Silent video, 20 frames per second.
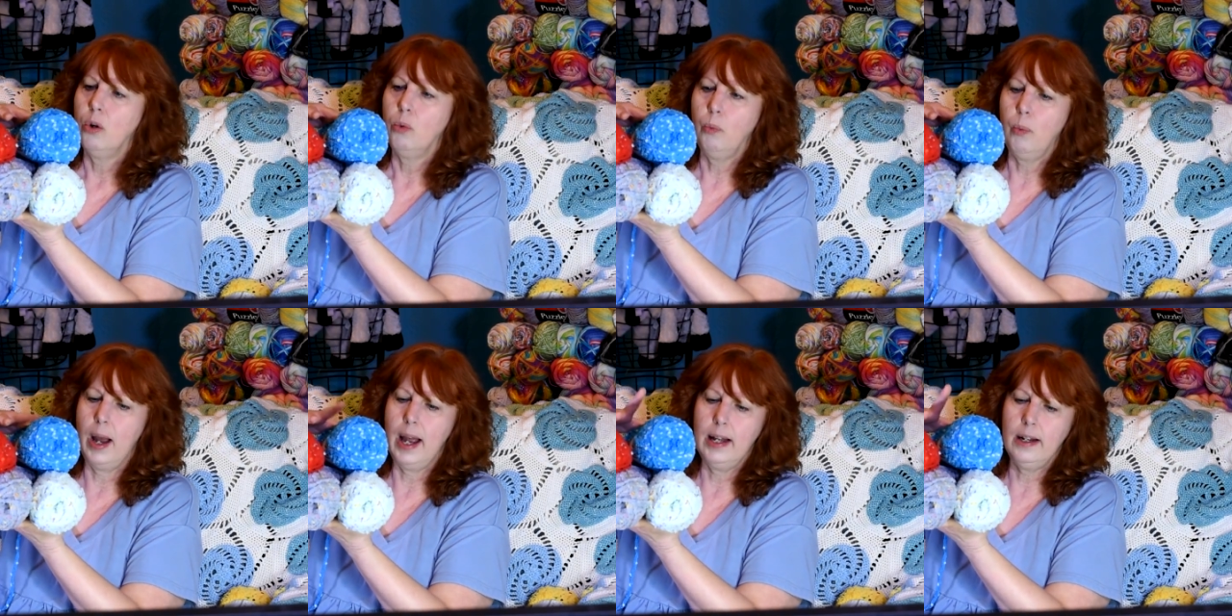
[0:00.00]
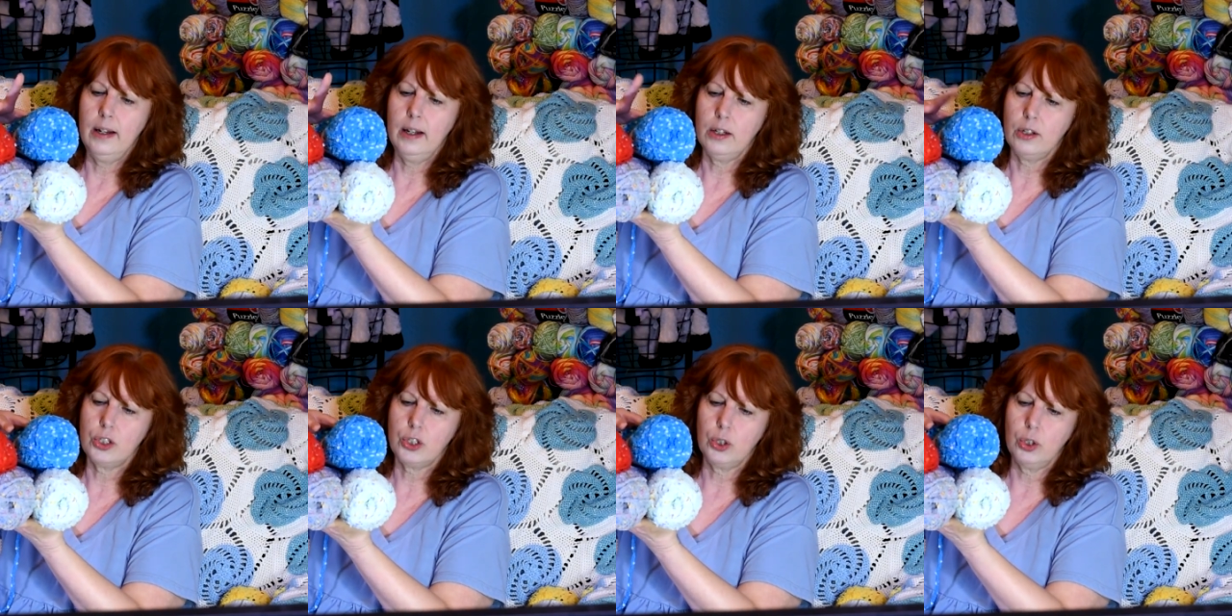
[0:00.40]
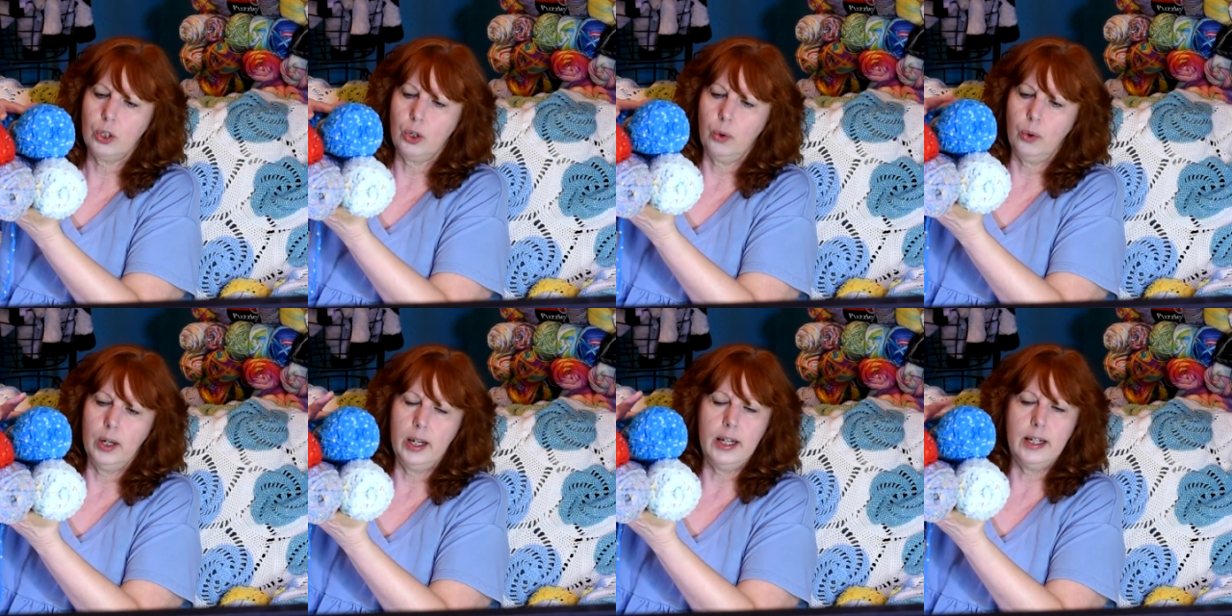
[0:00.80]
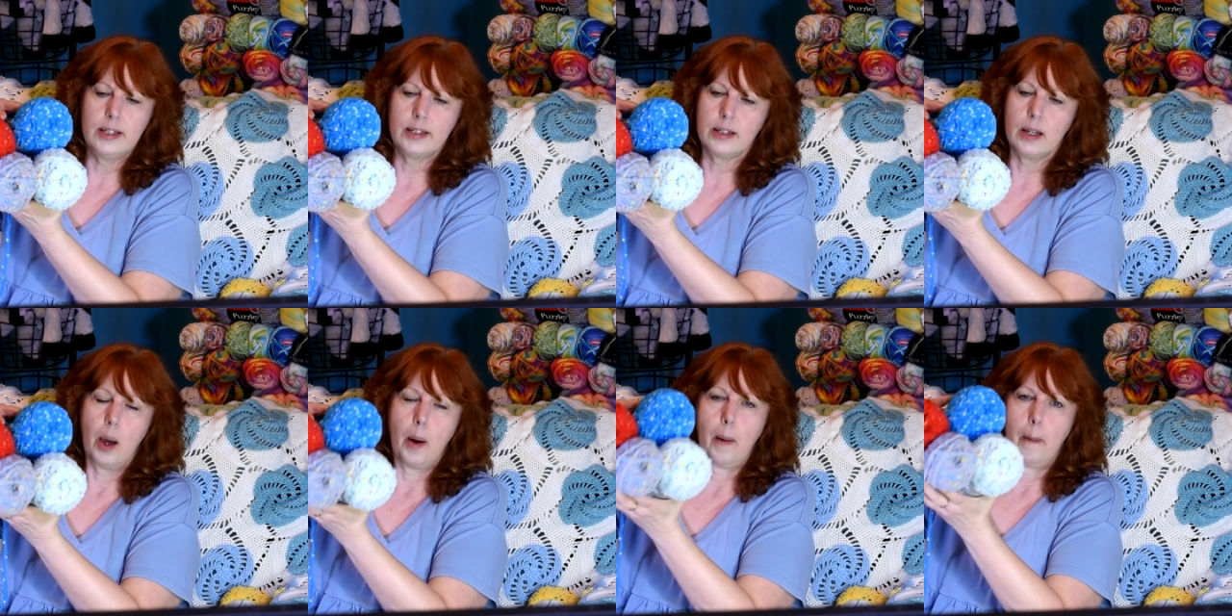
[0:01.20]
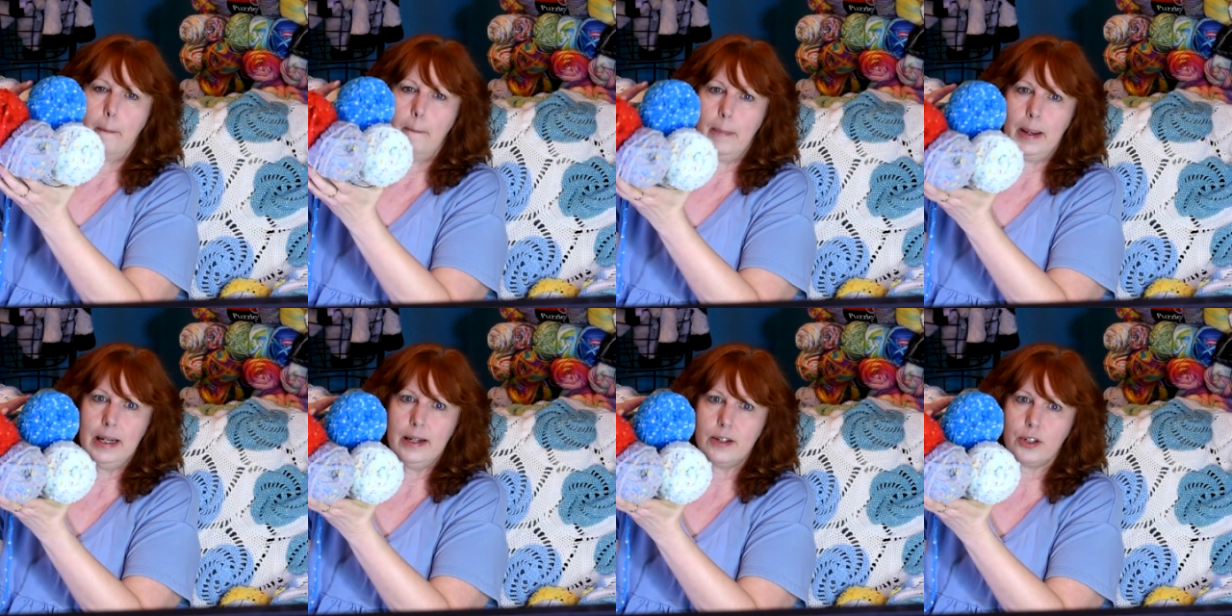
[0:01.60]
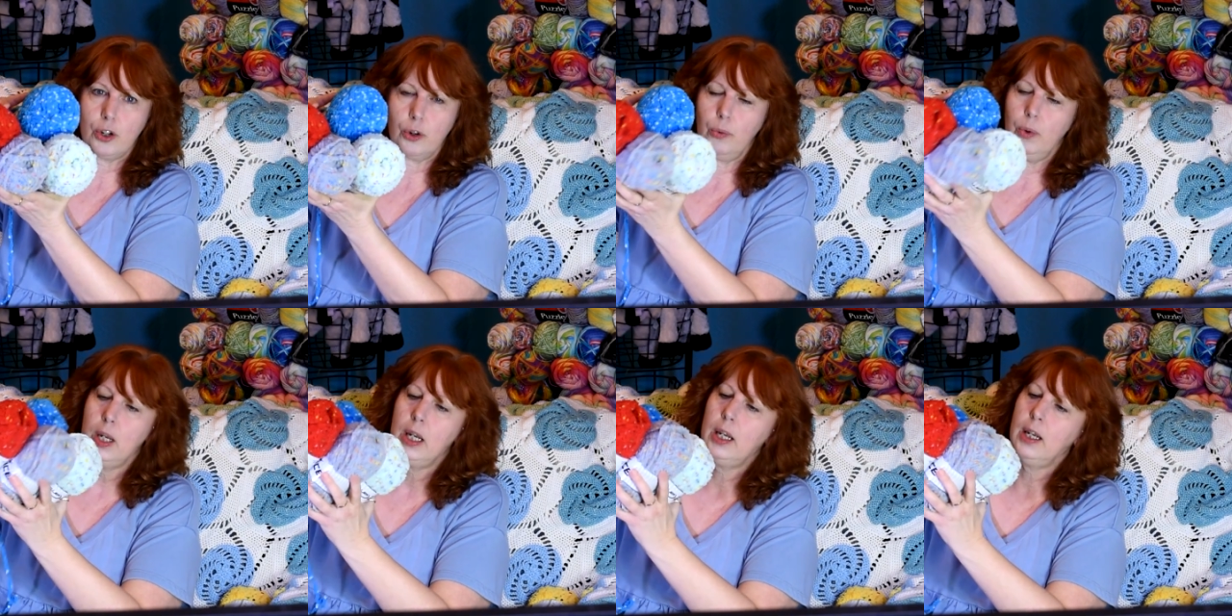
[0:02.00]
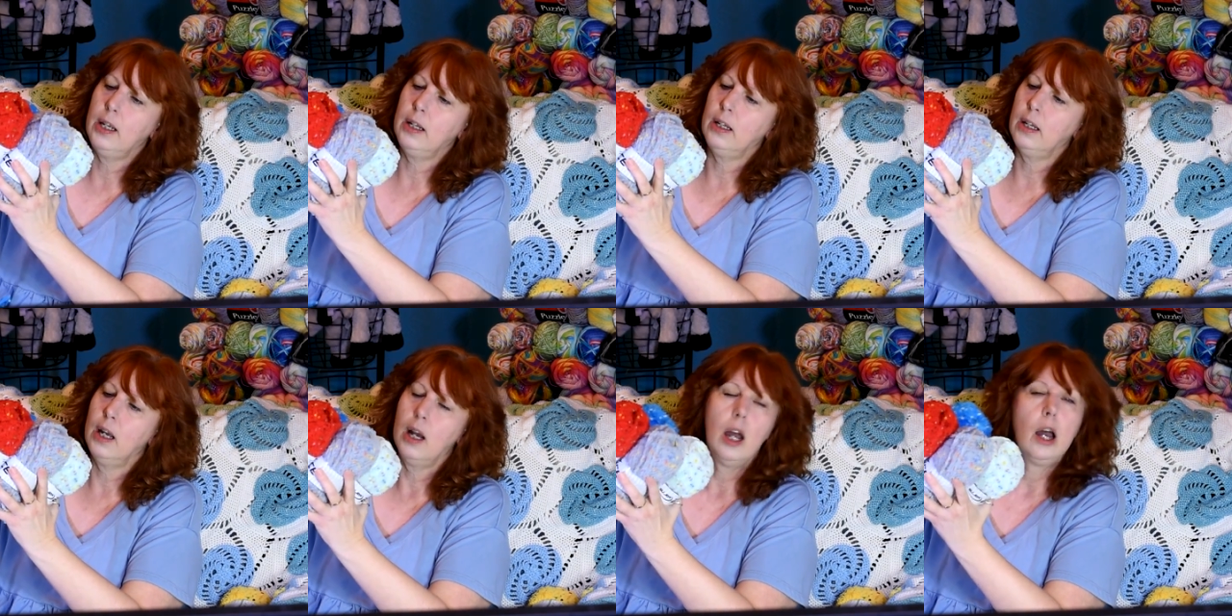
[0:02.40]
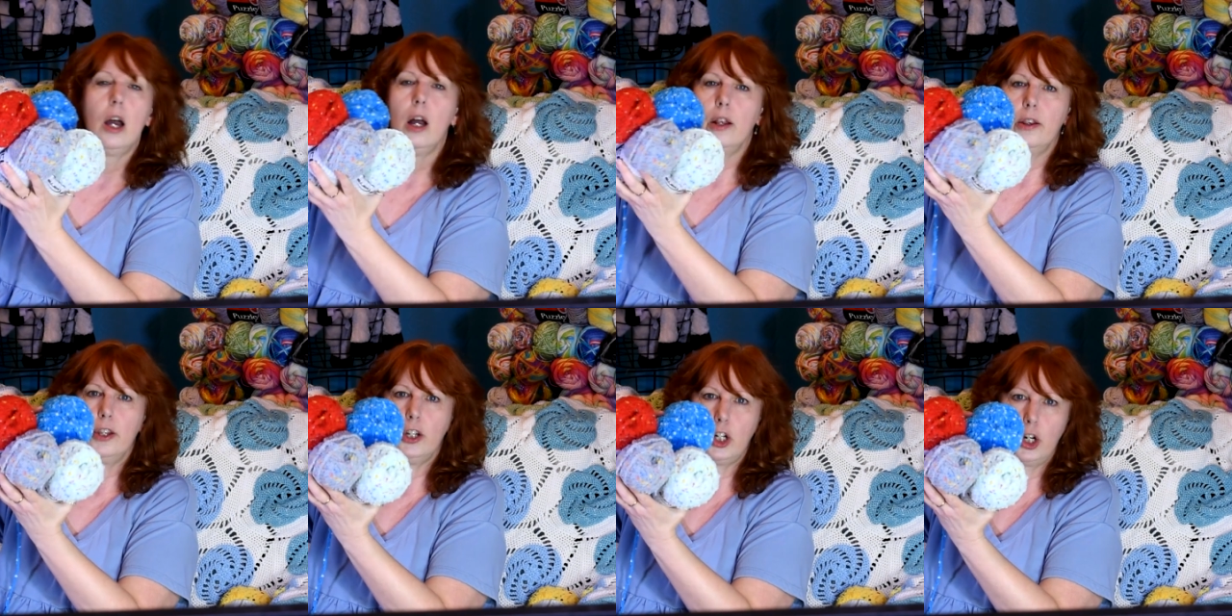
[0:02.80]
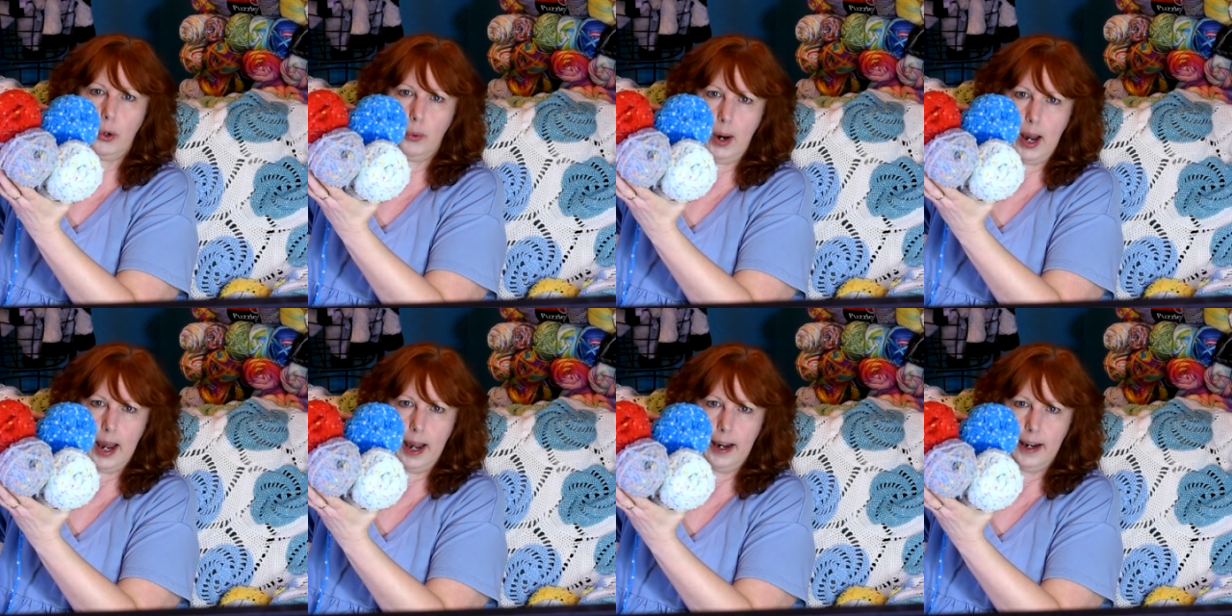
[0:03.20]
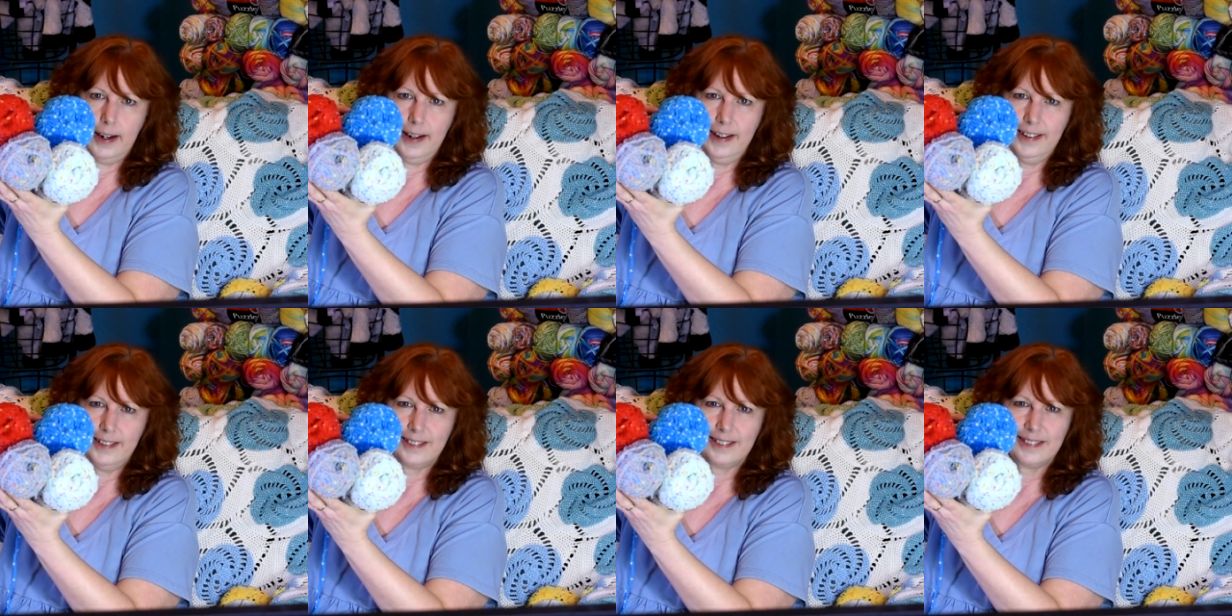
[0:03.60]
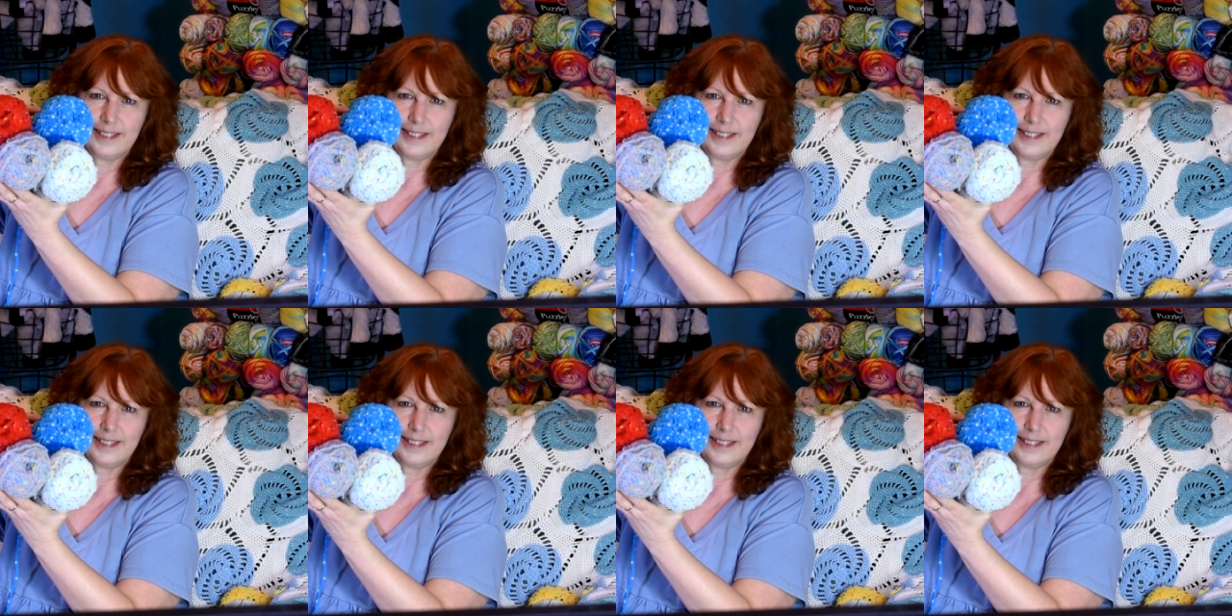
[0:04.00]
Red, turquoise, mint green, the gray.